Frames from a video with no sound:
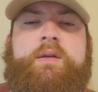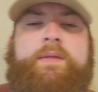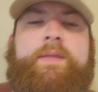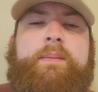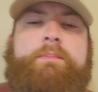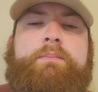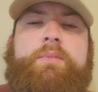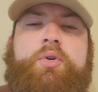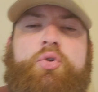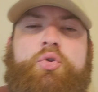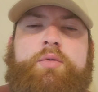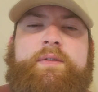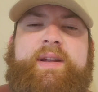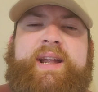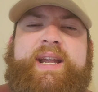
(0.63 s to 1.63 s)
The
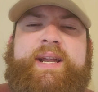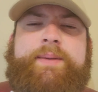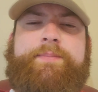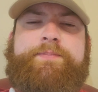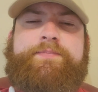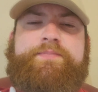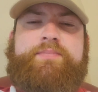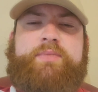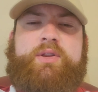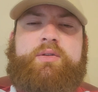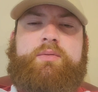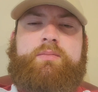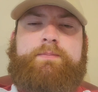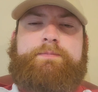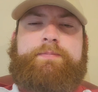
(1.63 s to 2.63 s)
movie,
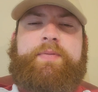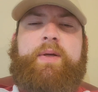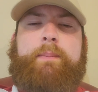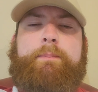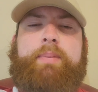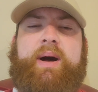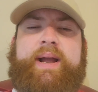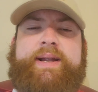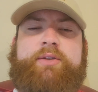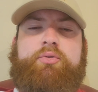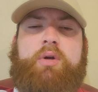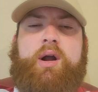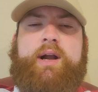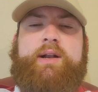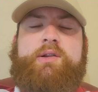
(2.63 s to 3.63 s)
The
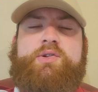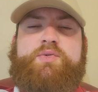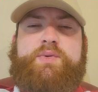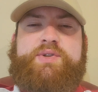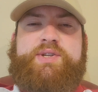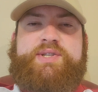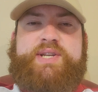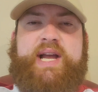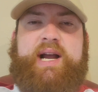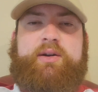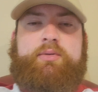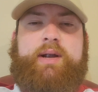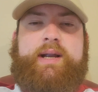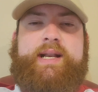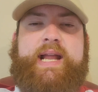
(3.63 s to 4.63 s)
Bikeriders, which is
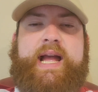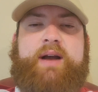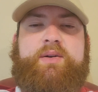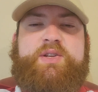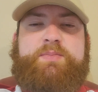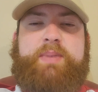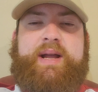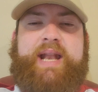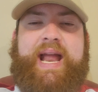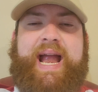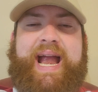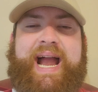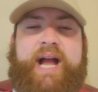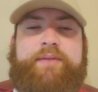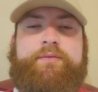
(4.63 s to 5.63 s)
out right now, has been
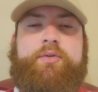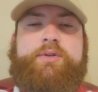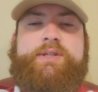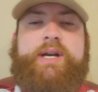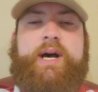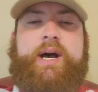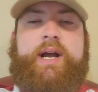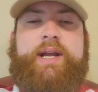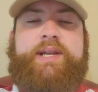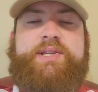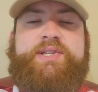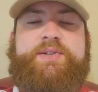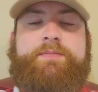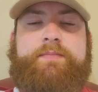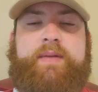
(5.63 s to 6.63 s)

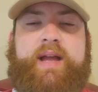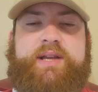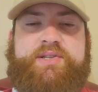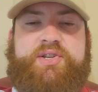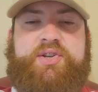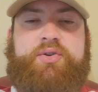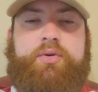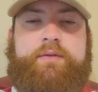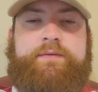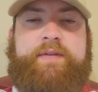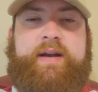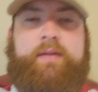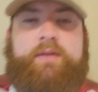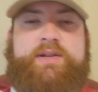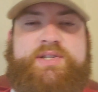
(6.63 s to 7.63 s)
advertised as
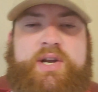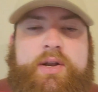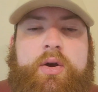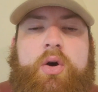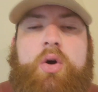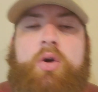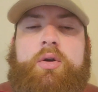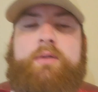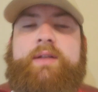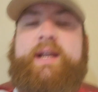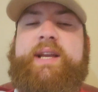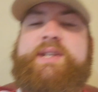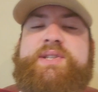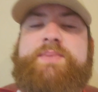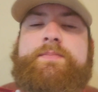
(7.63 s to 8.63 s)
Goodfellas on
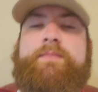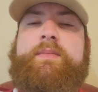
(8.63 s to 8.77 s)
Harleys.